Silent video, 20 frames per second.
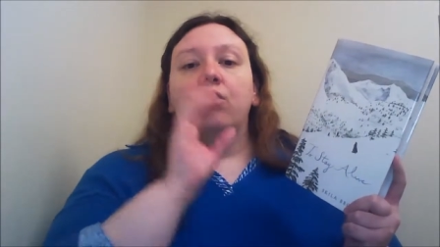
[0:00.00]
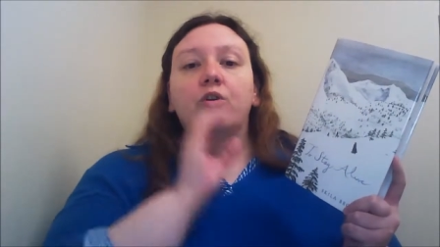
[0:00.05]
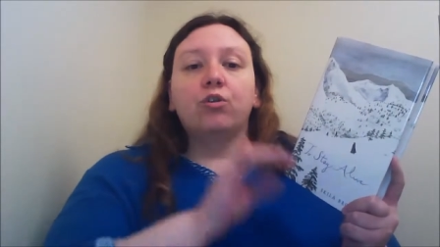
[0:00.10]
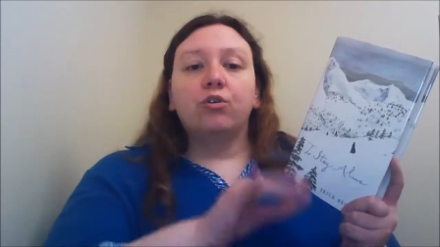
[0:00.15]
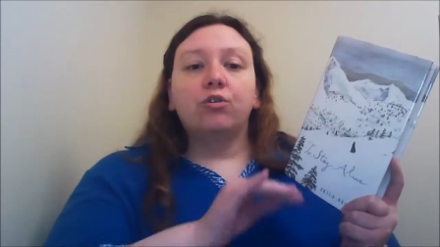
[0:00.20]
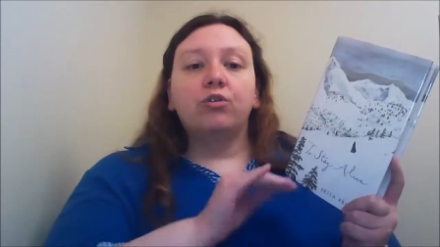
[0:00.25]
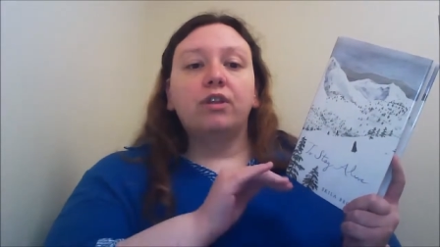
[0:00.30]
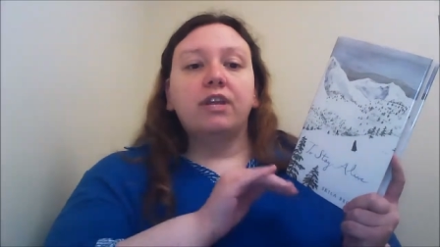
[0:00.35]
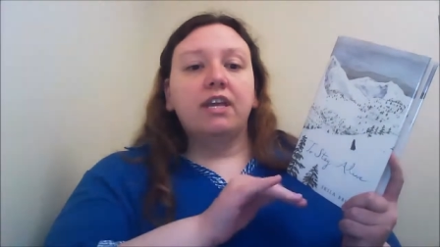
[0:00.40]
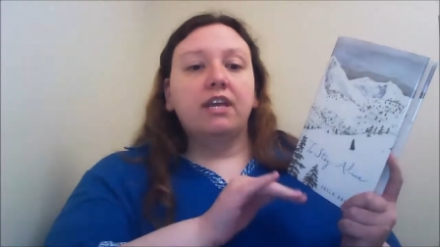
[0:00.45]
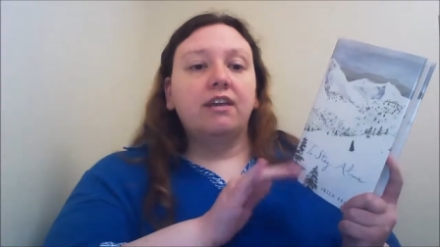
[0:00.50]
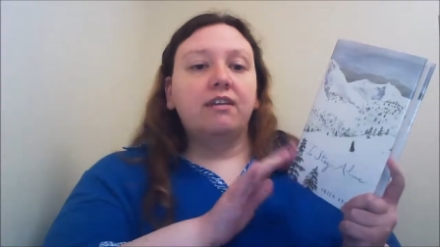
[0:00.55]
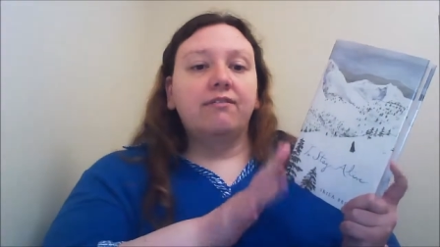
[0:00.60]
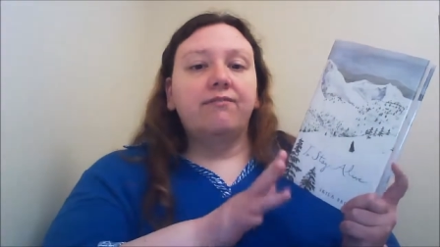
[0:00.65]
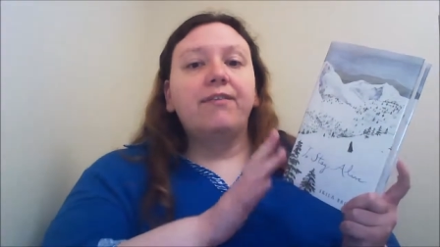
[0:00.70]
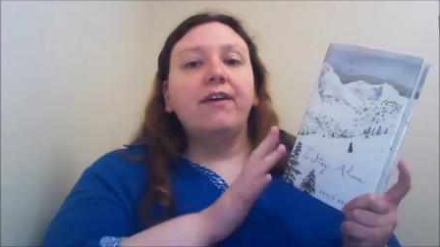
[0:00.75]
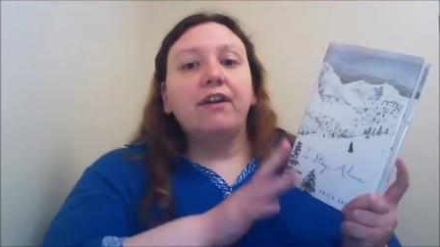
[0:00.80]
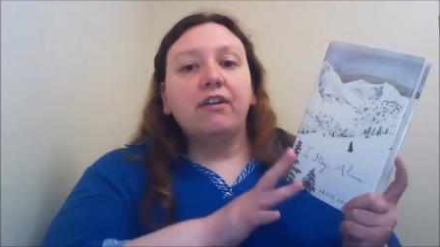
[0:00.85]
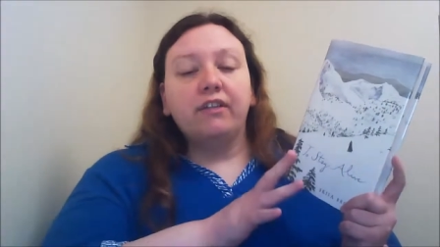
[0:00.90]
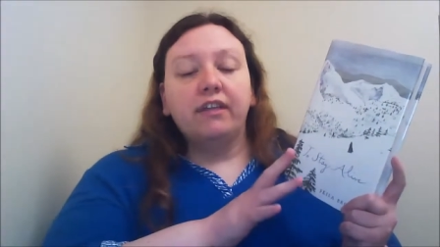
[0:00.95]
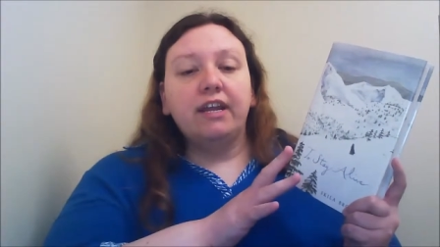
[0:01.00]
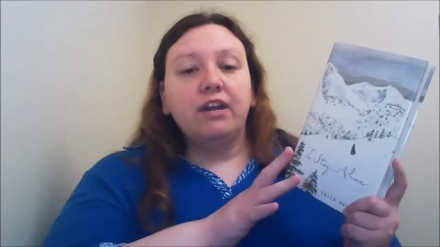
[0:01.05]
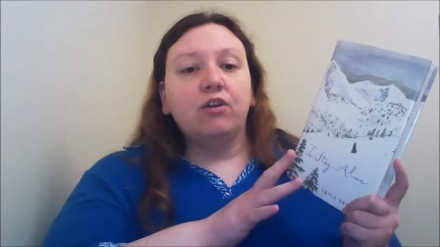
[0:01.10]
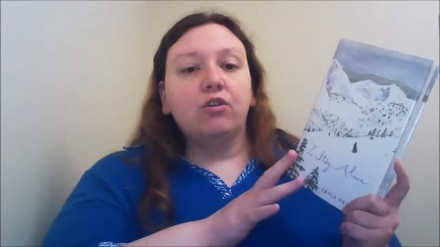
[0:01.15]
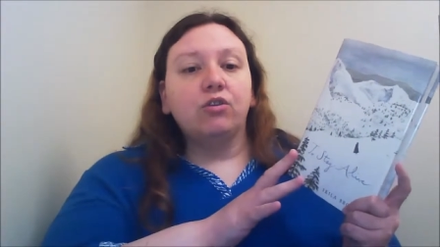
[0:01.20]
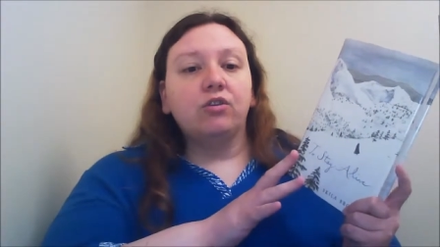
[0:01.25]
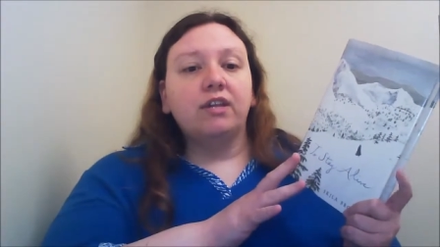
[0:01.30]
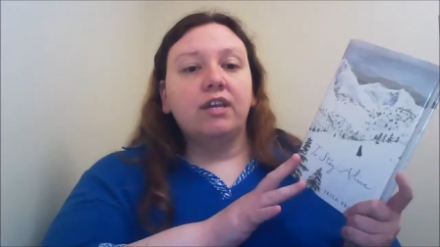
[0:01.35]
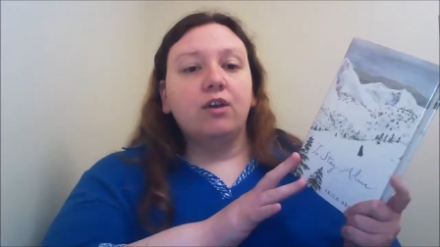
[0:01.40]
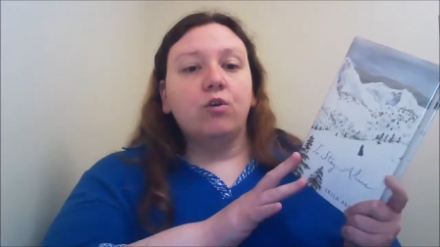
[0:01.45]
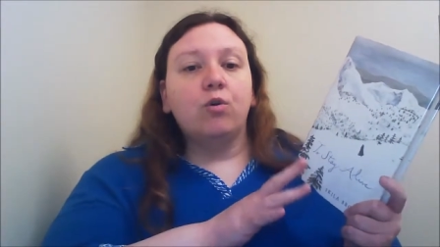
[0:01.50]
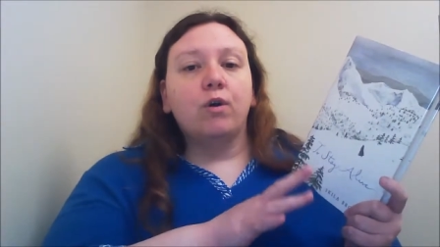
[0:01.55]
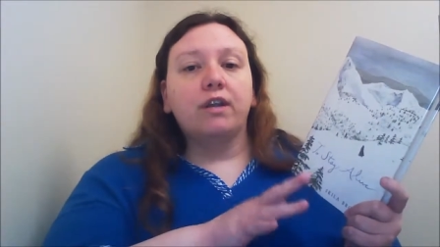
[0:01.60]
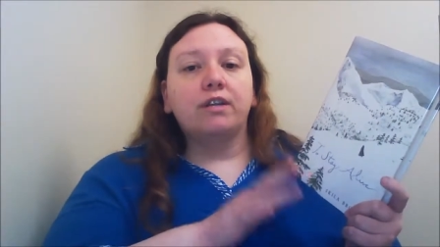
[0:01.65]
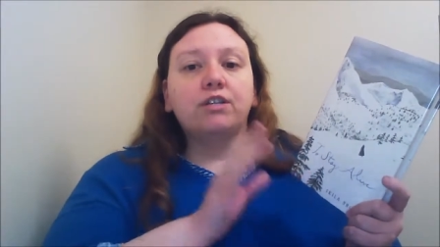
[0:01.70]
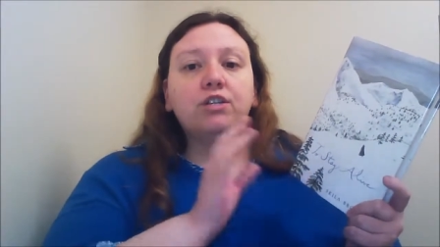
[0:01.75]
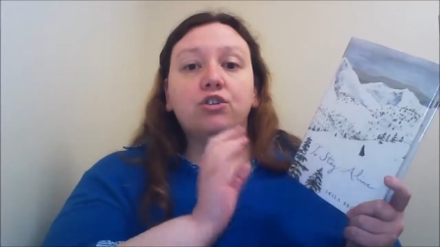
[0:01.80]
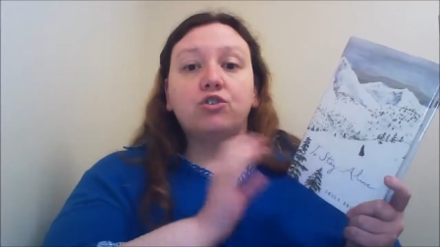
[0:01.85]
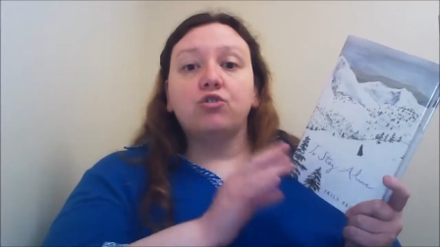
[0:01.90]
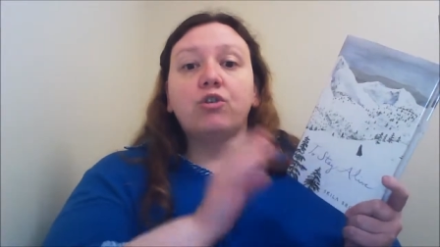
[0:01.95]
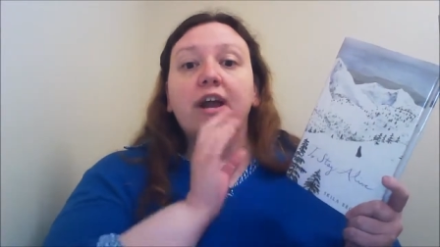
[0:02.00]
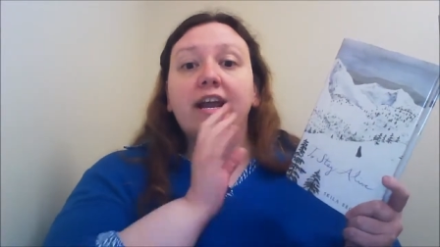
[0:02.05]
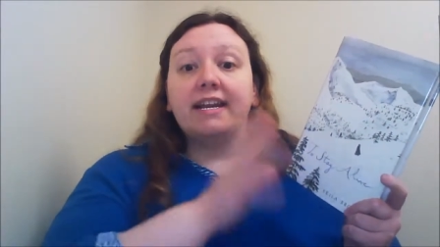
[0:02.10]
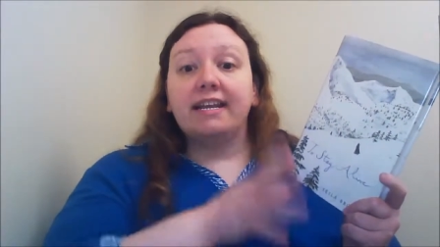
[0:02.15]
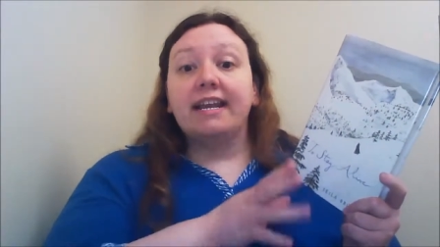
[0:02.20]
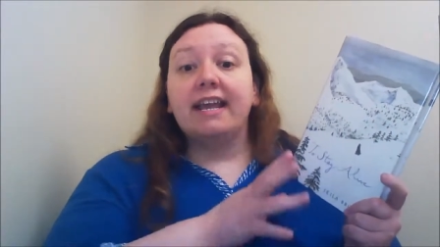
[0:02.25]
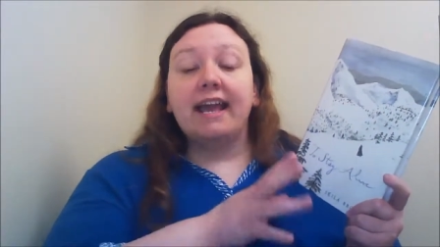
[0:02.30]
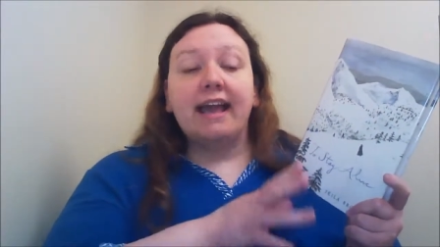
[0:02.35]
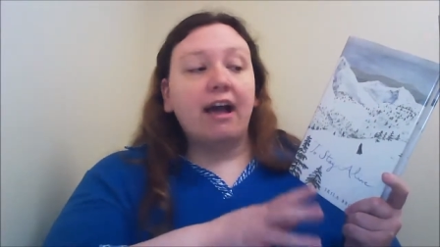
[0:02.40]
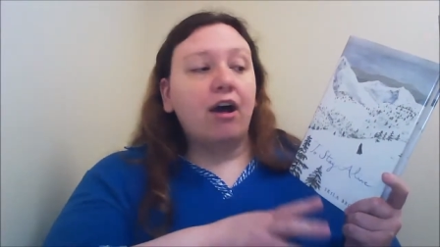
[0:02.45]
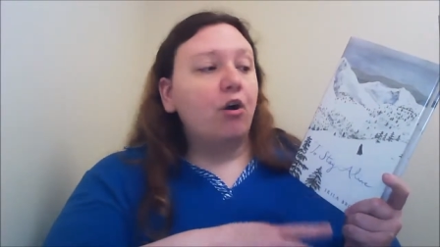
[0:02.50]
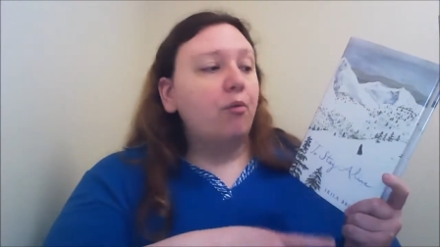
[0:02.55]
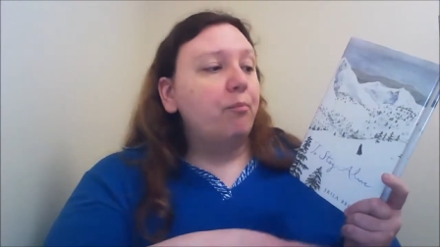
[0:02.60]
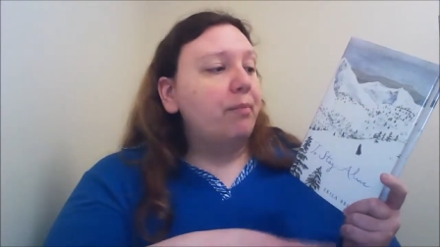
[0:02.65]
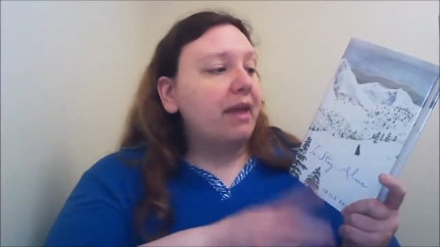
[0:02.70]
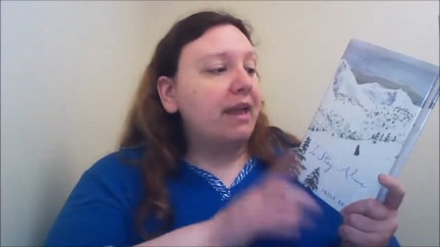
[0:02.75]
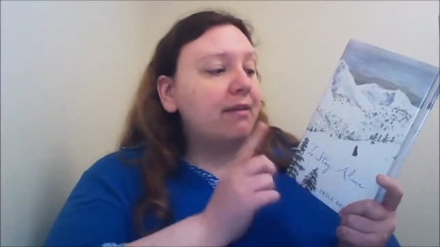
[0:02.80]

early, fairly early on to try to get help,